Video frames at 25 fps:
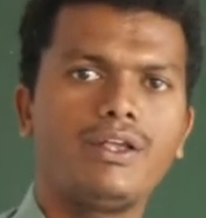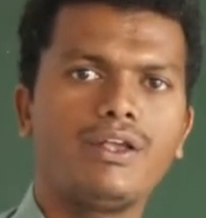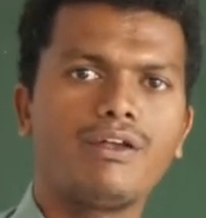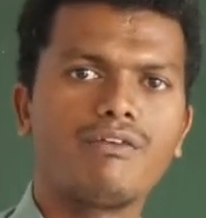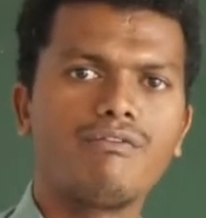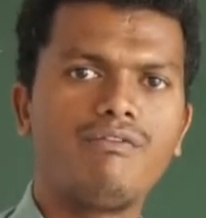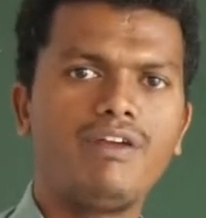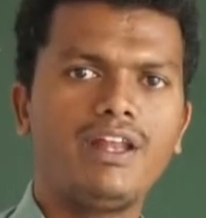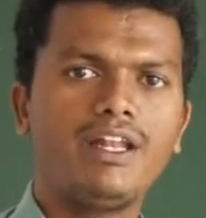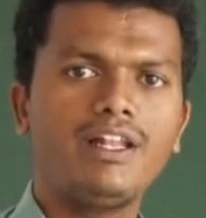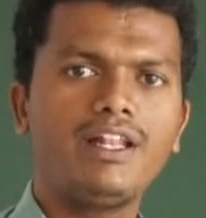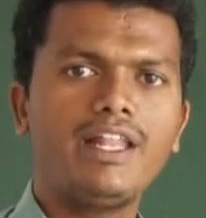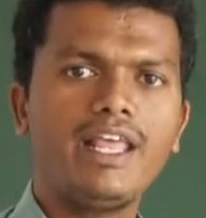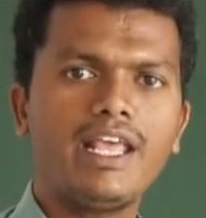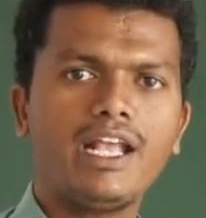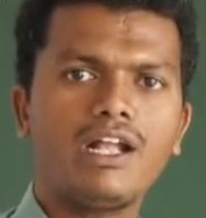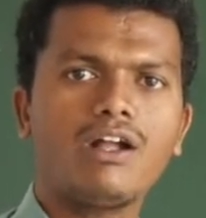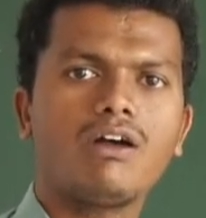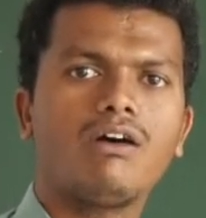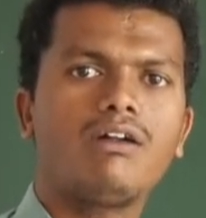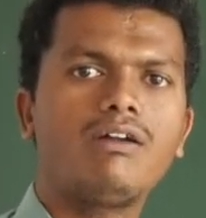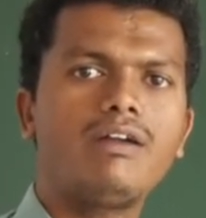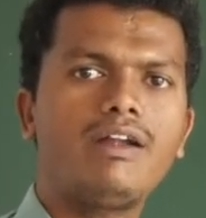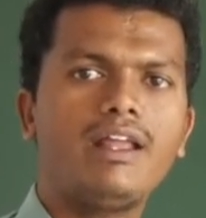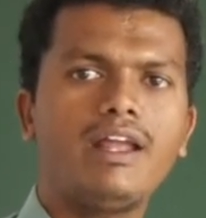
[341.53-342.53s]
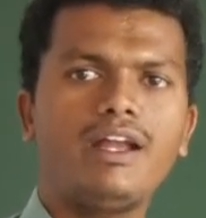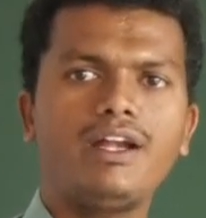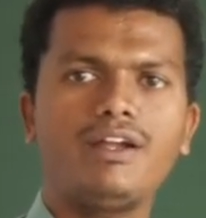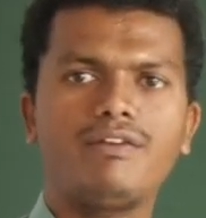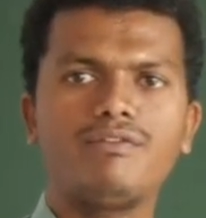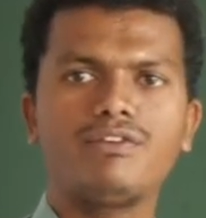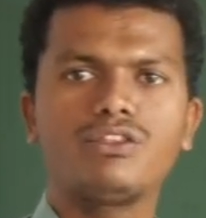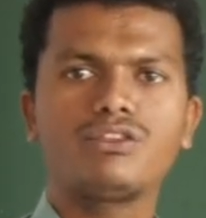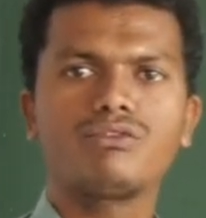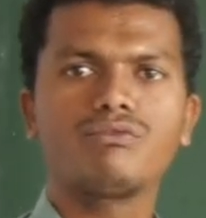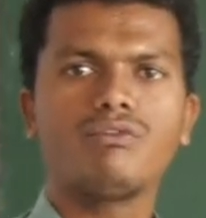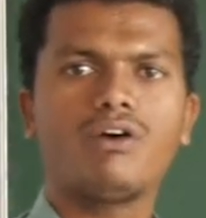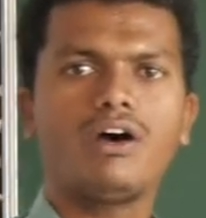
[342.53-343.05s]
When they contact
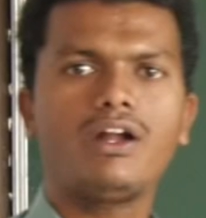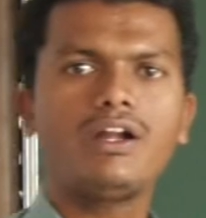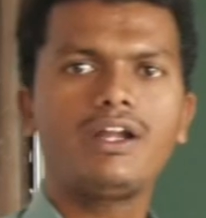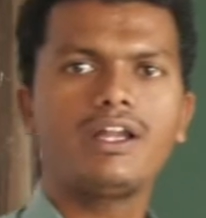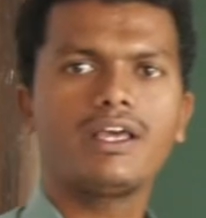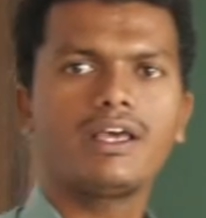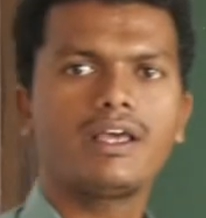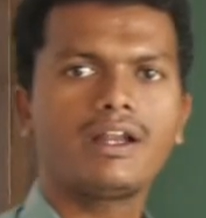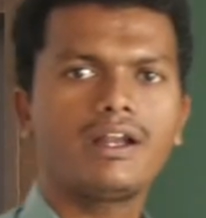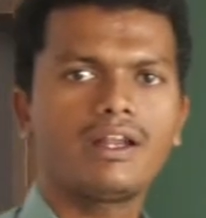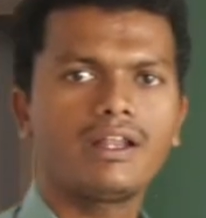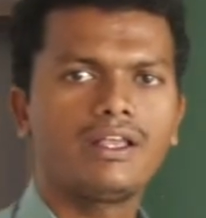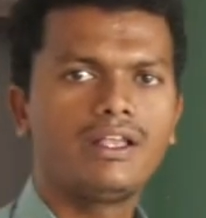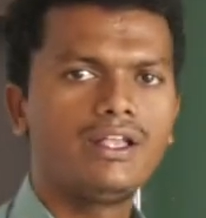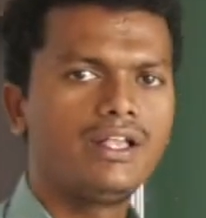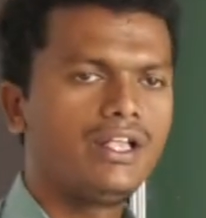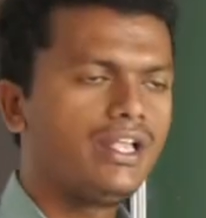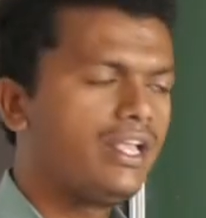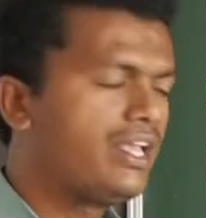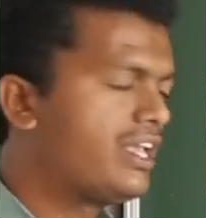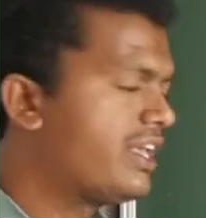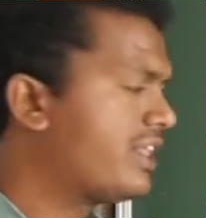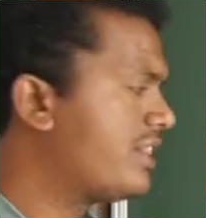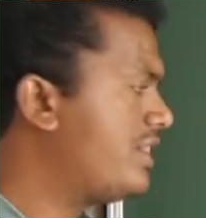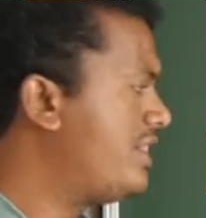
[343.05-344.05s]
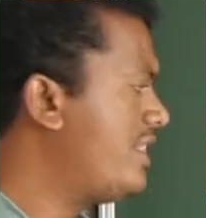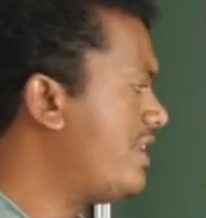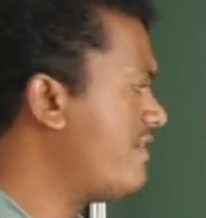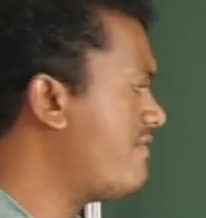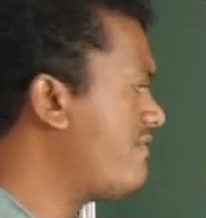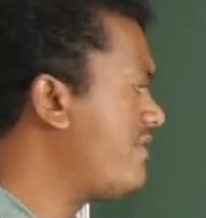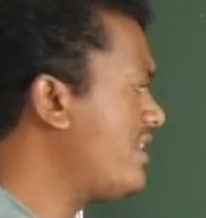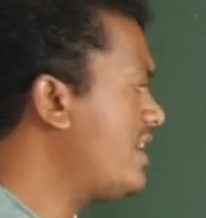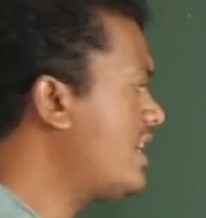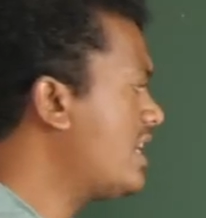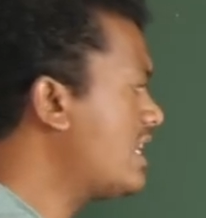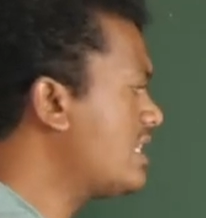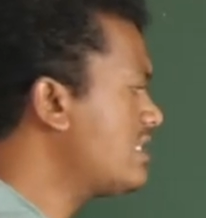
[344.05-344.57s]
with water, they
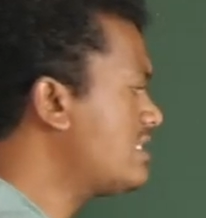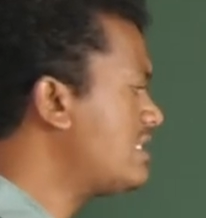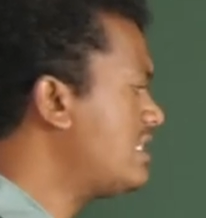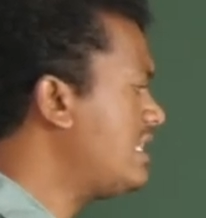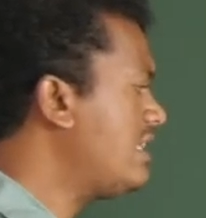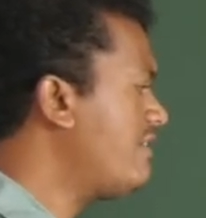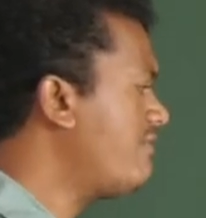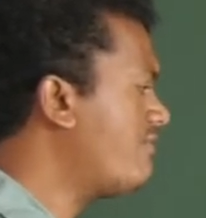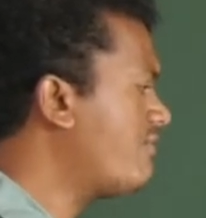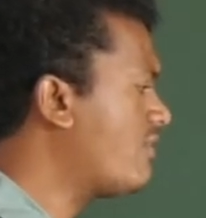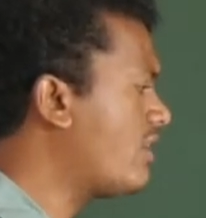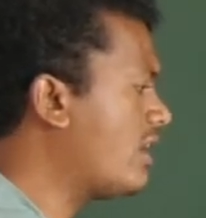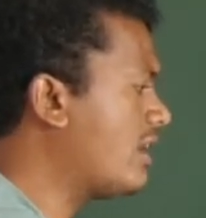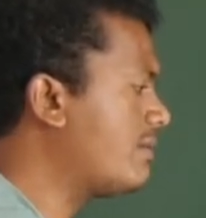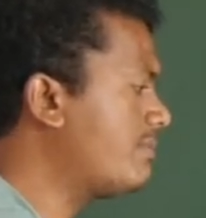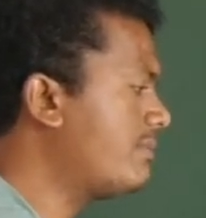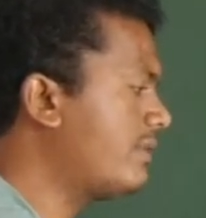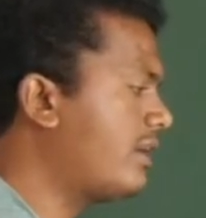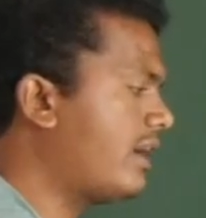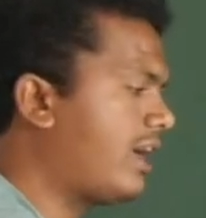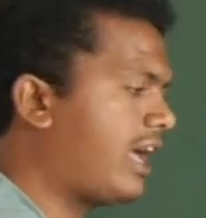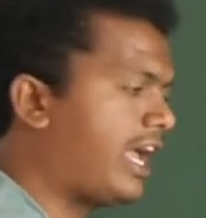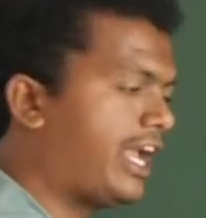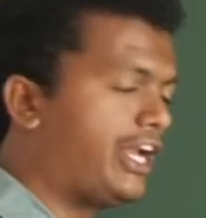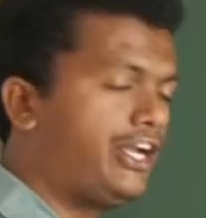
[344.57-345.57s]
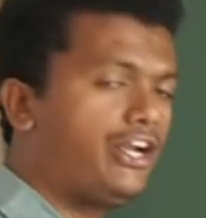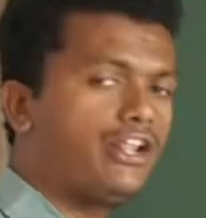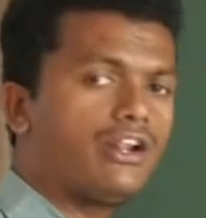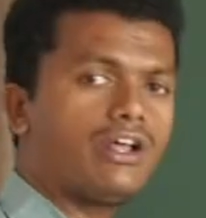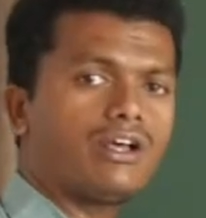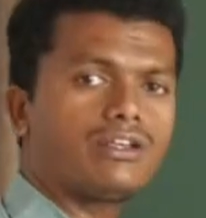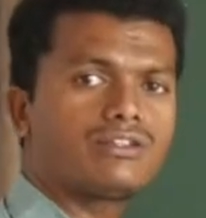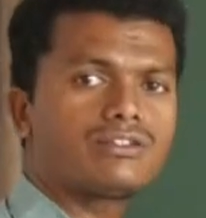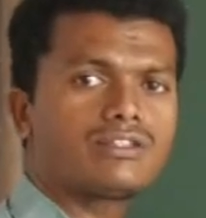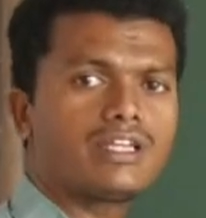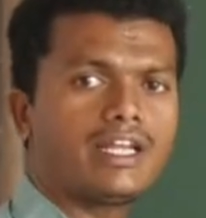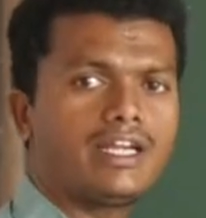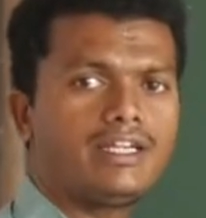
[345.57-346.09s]
vigorously form
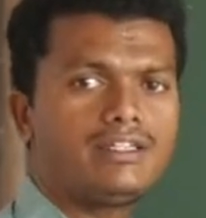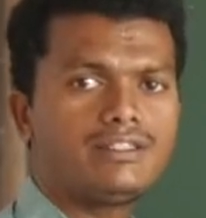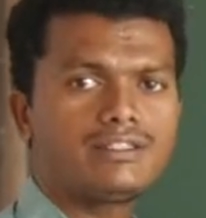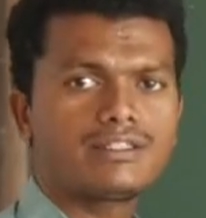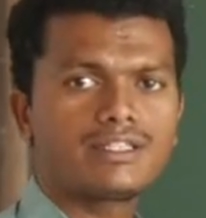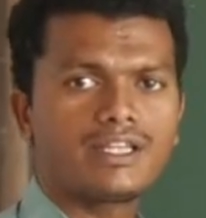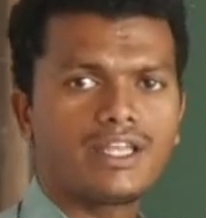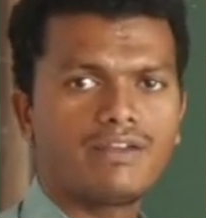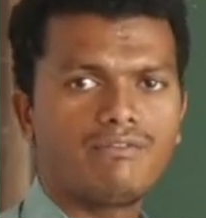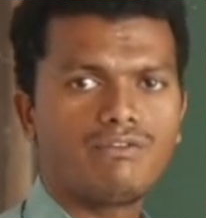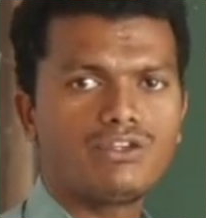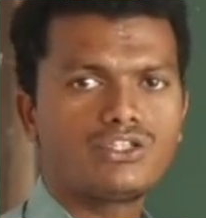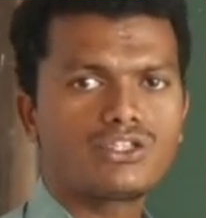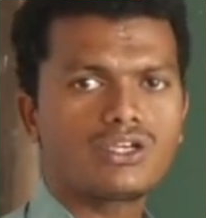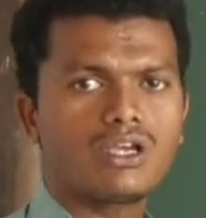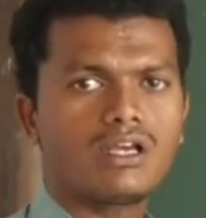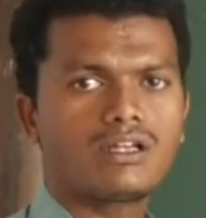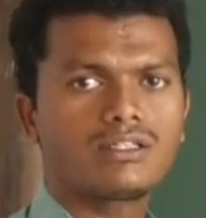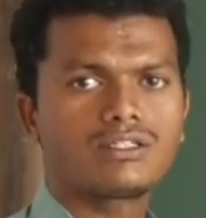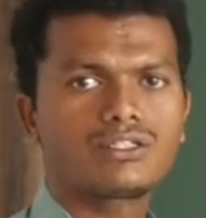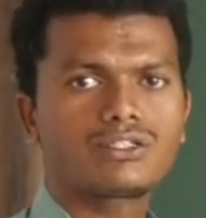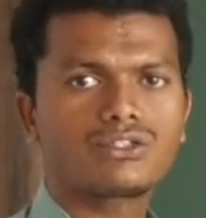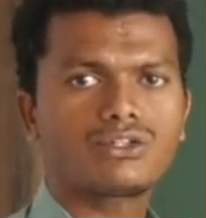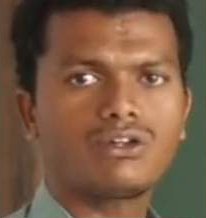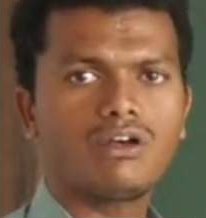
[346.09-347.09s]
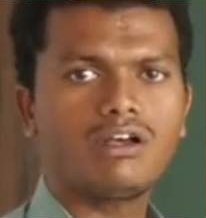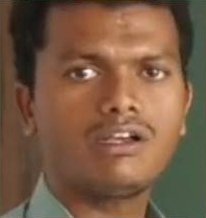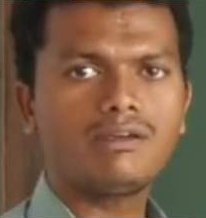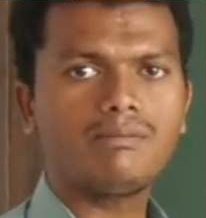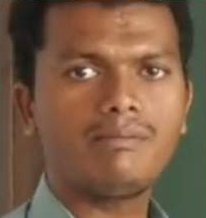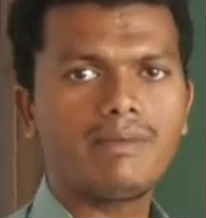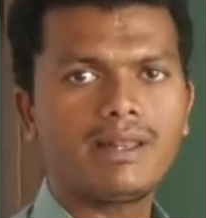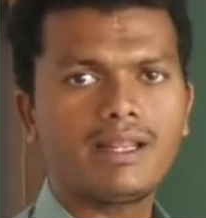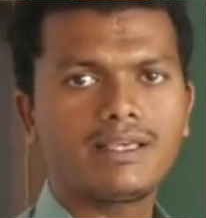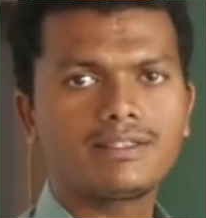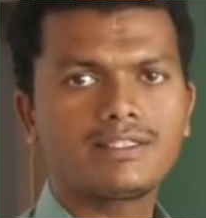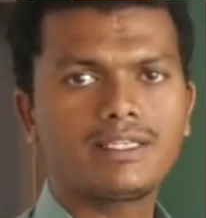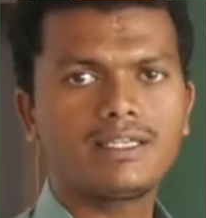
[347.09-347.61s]
hydroxides, which are strong
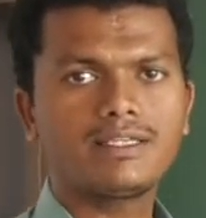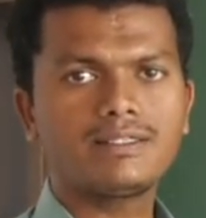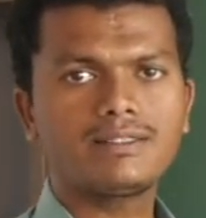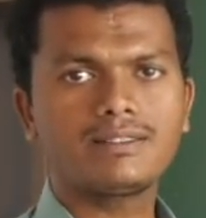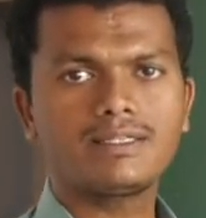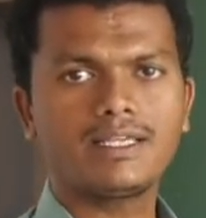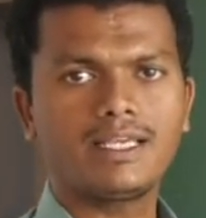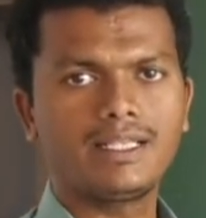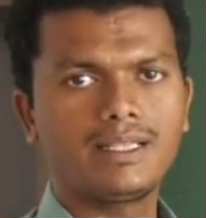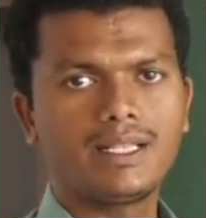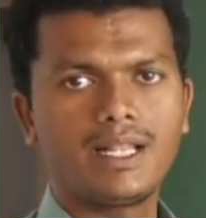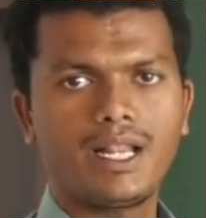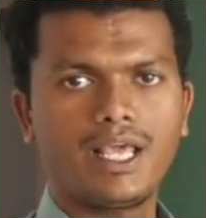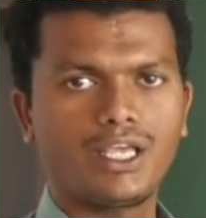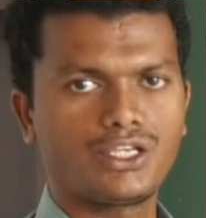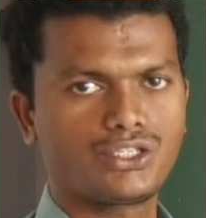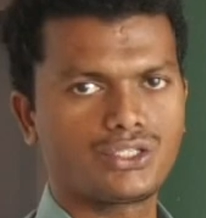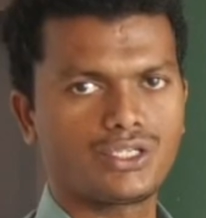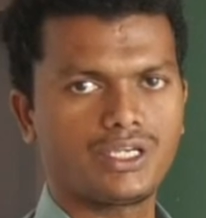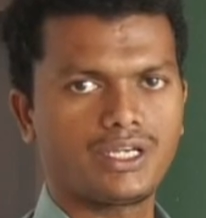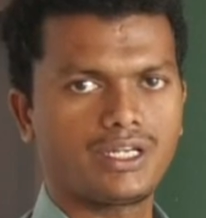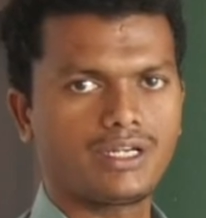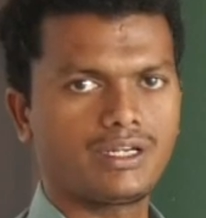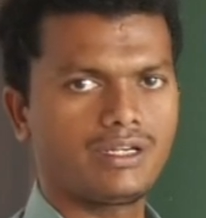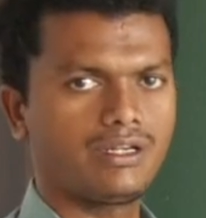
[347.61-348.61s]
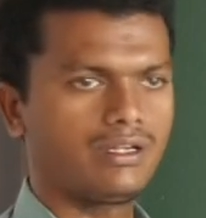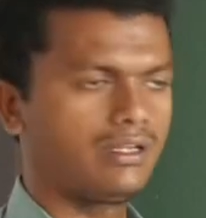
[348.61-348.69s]
bases in the nature.